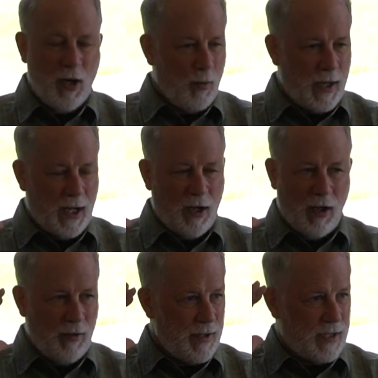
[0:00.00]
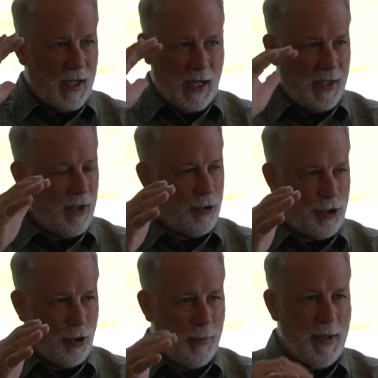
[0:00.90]
we can always say, God, now
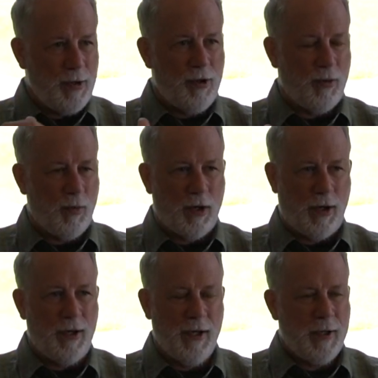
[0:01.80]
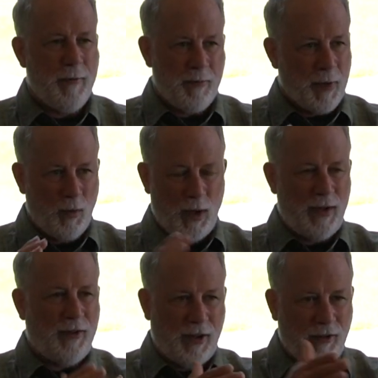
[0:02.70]
show me in your word, what
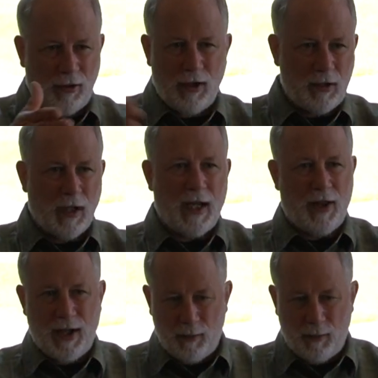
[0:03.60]
does this look like then?